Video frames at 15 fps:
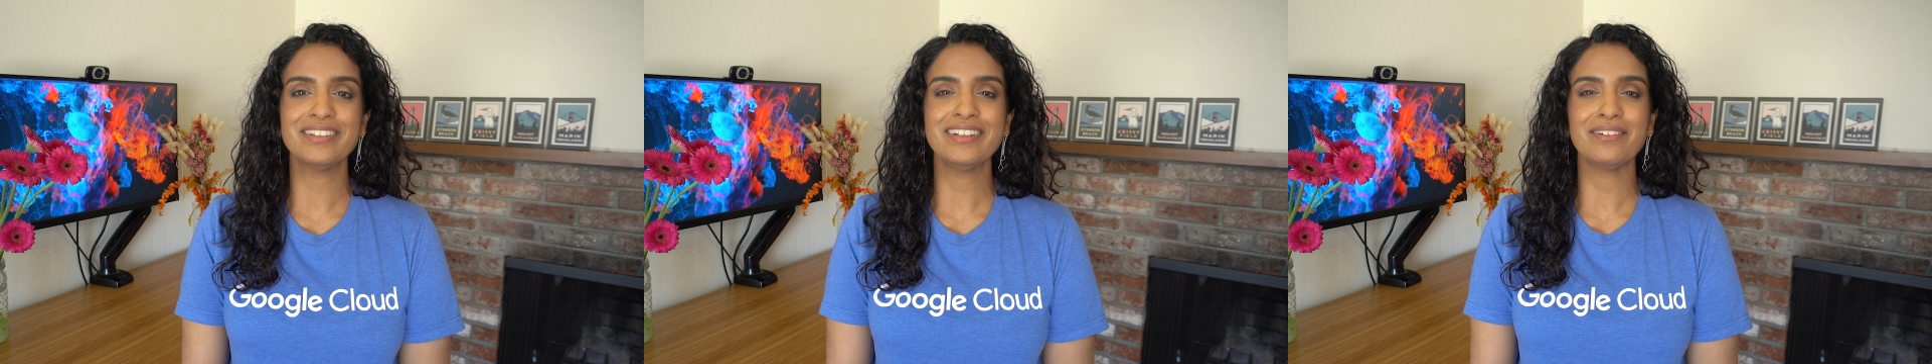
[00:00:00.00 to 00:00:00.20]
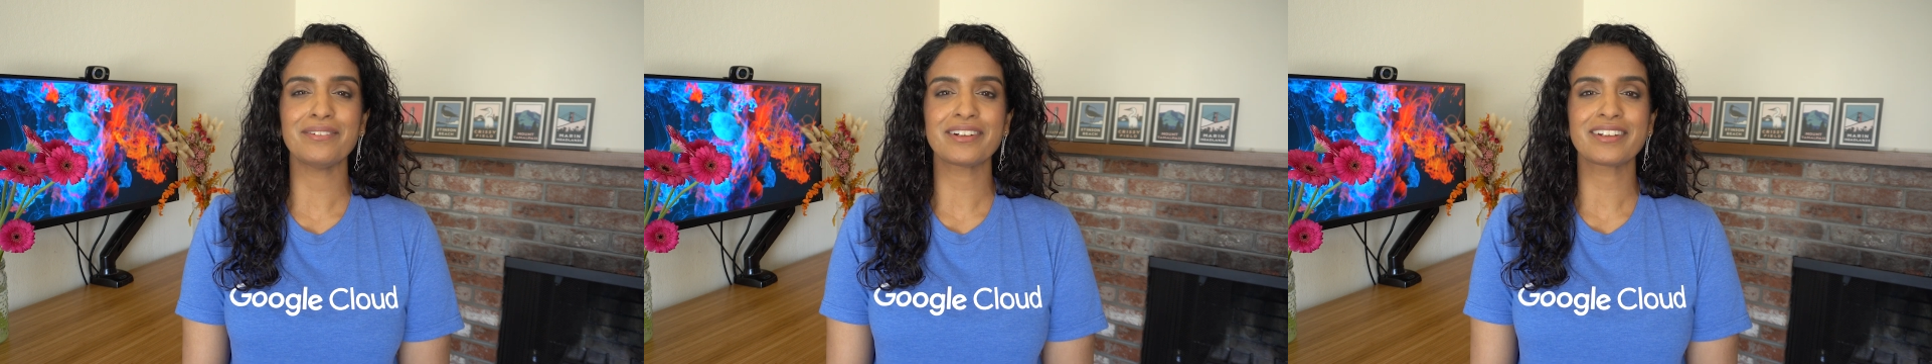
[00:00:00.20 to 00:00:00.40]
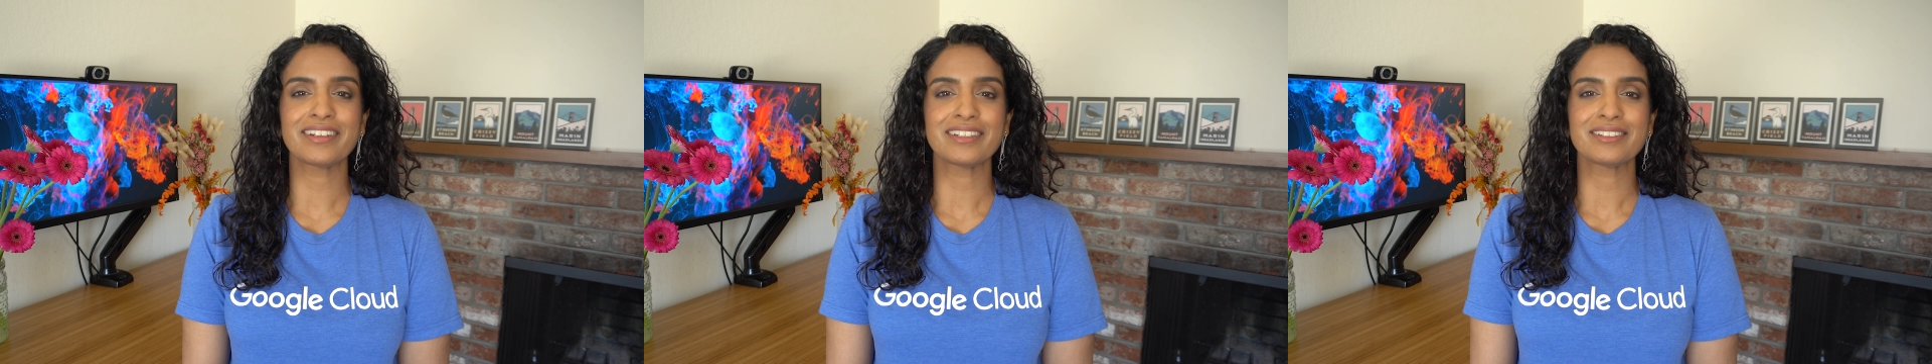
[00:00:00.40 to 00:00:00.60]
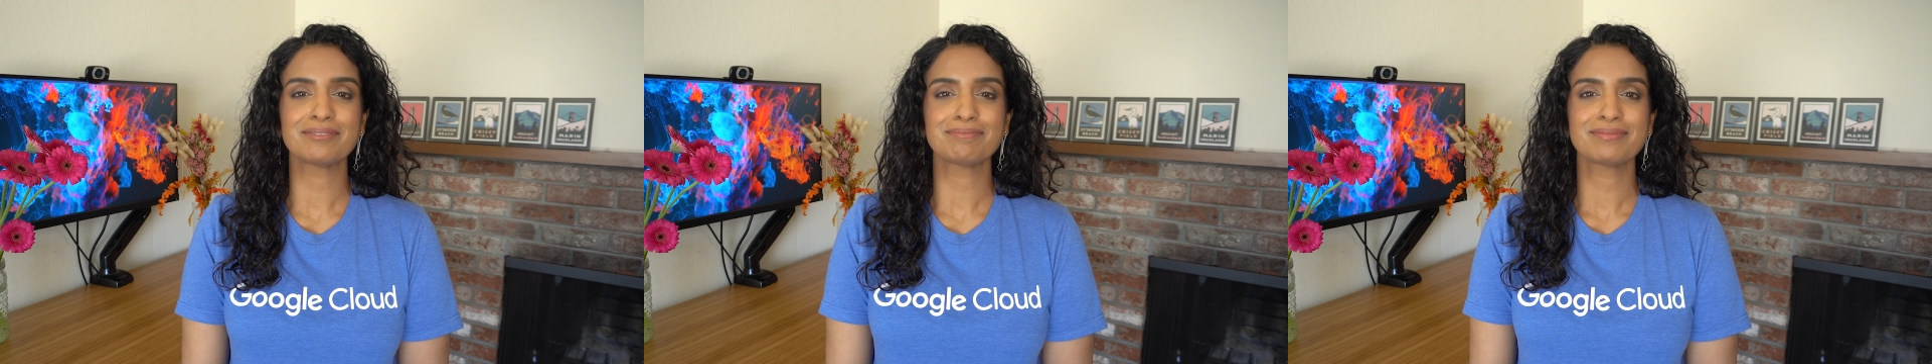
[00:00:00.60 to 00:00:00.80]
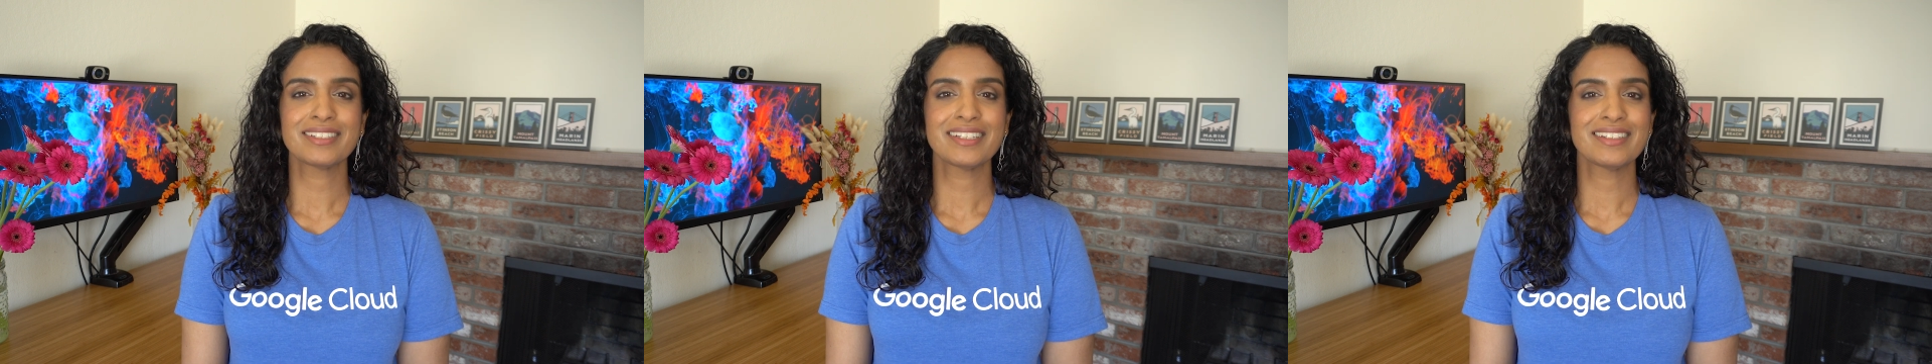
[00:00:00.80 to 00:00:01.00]
Networking.
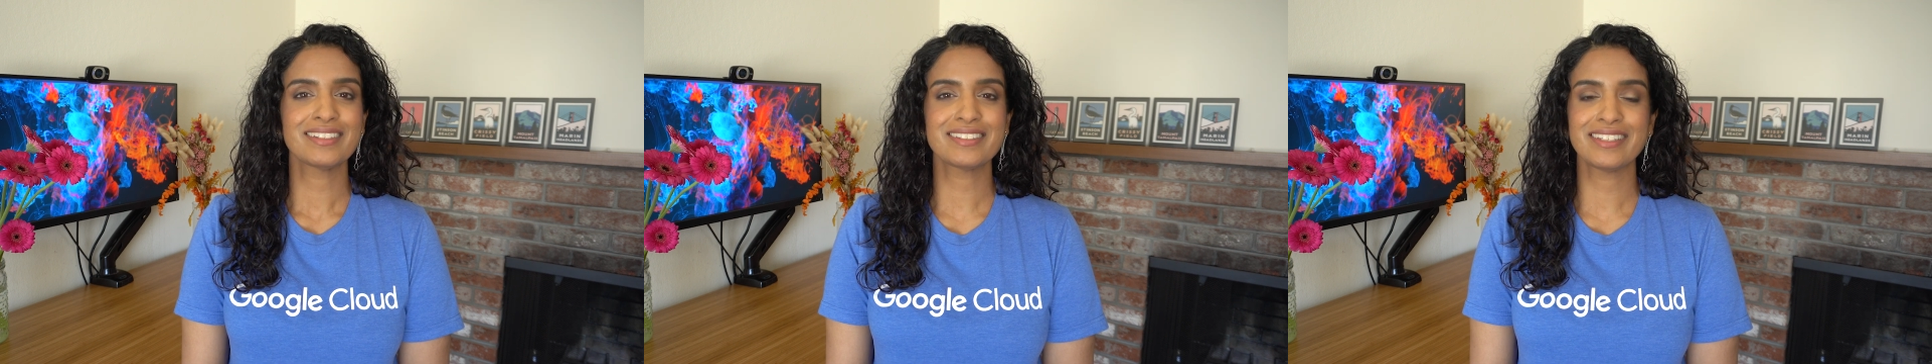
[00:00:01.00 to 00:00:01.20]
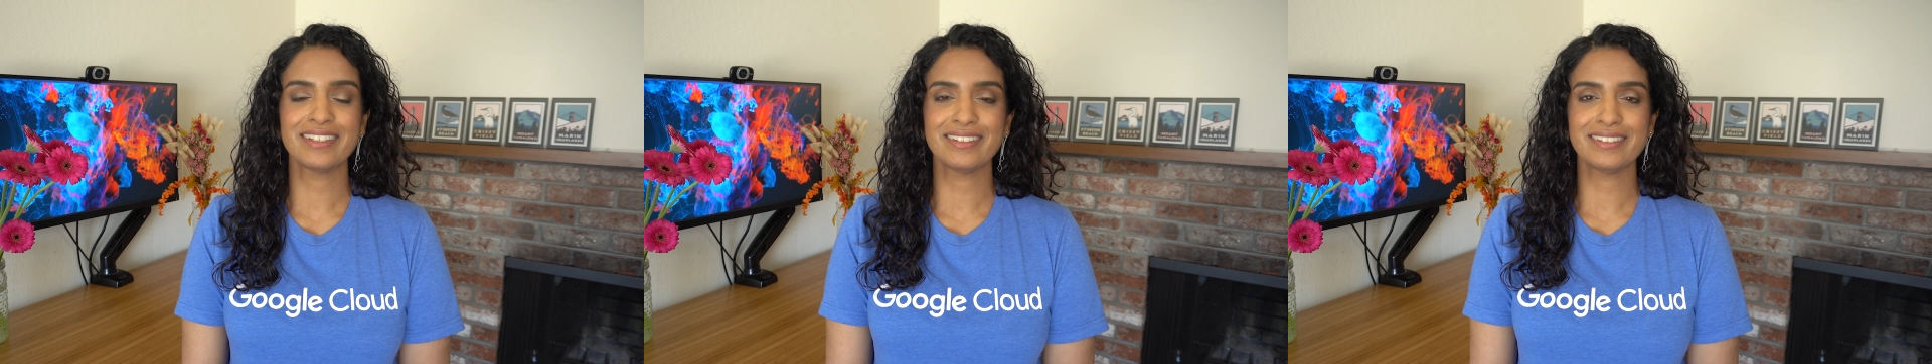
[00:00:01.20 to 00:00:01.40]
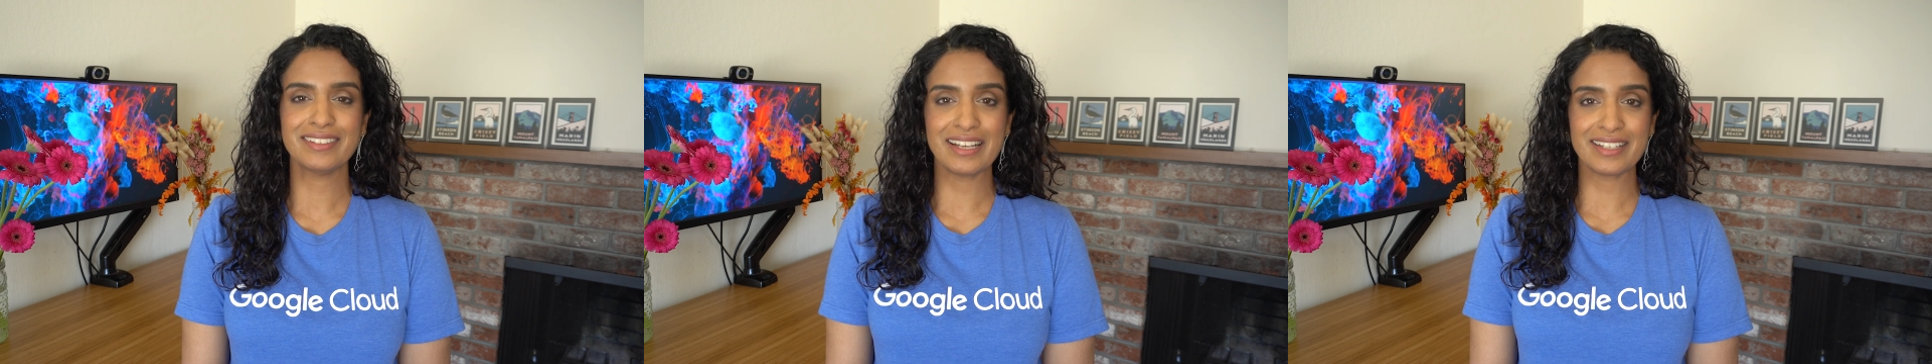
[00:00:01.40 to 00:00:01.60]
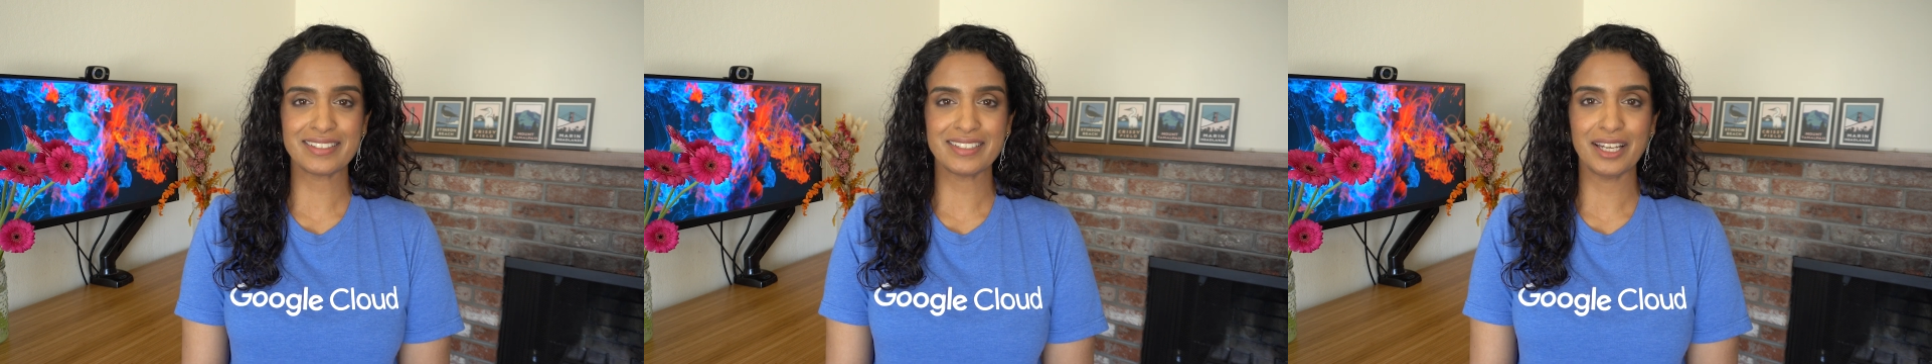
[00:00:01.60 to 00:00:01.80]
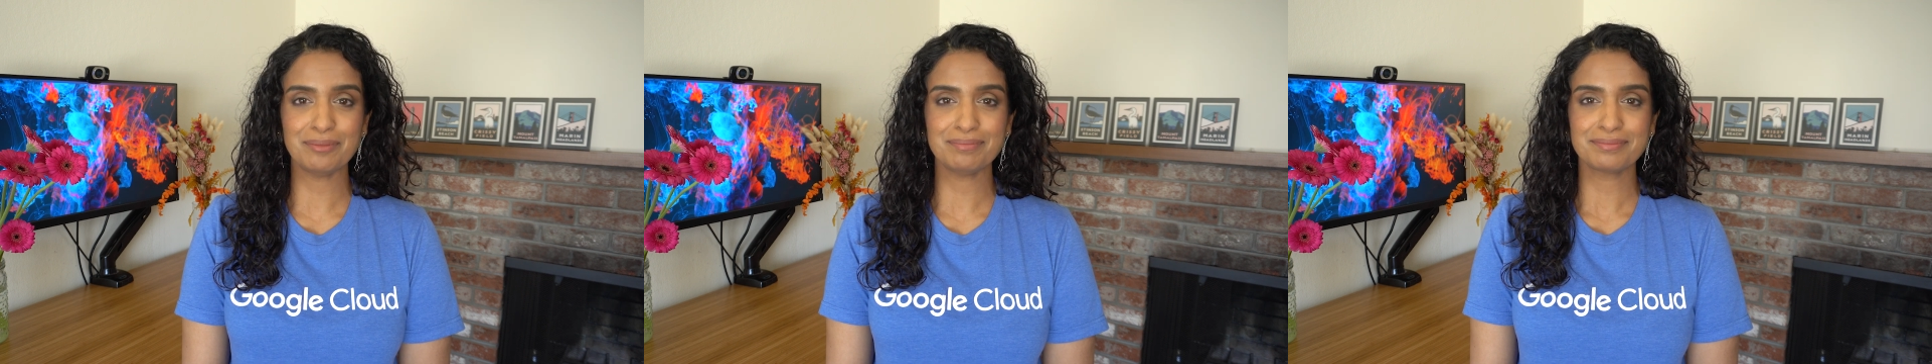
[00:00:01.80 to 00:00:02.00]
Till next
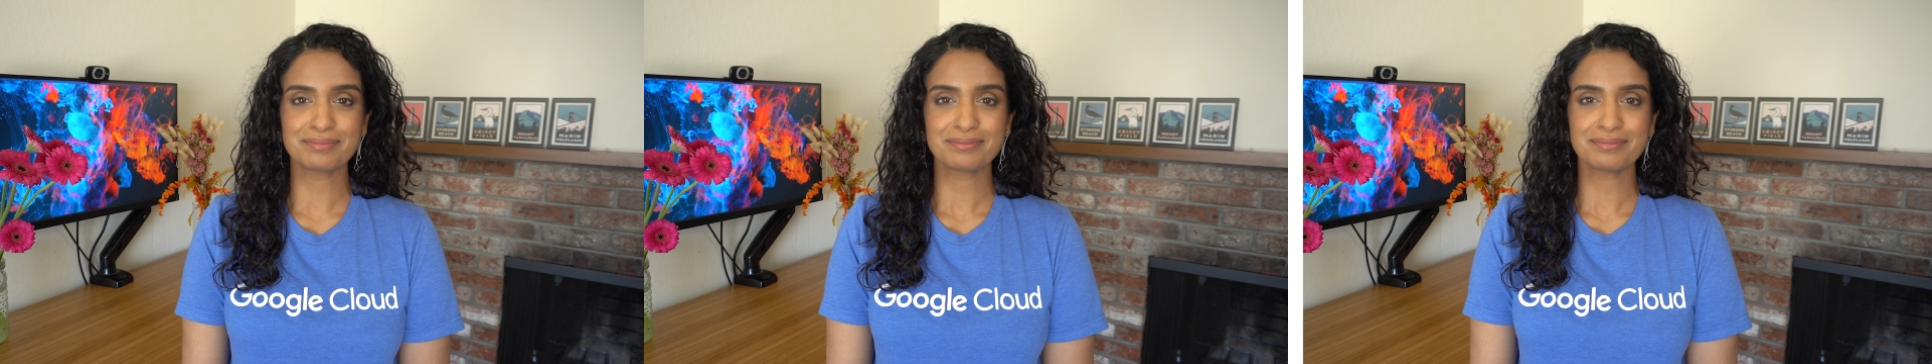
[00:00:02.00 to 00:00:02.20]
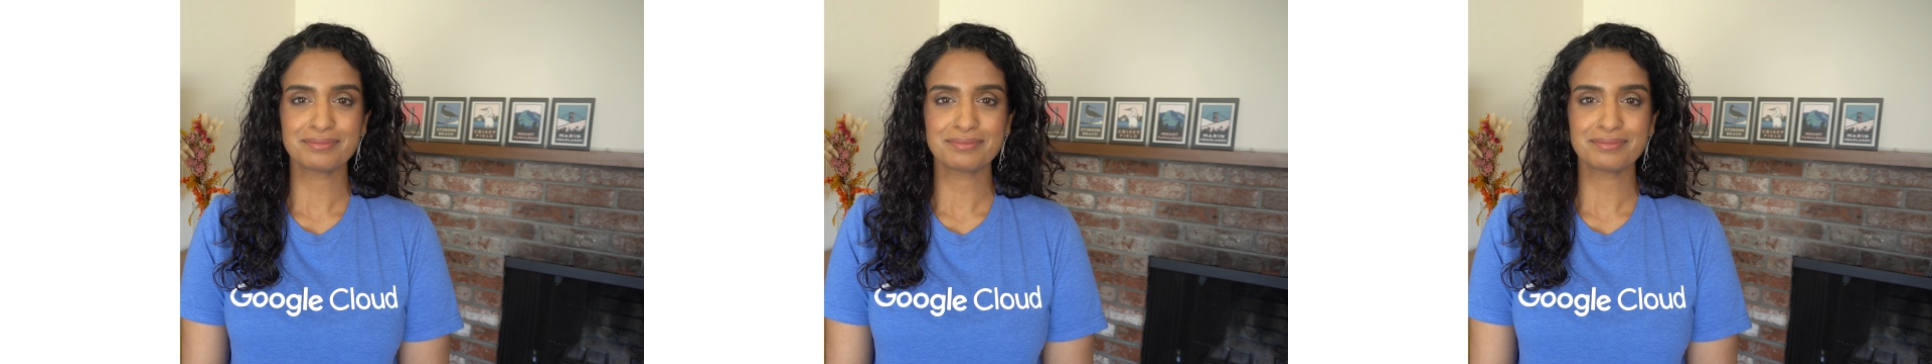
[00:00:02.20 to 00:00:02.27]
time!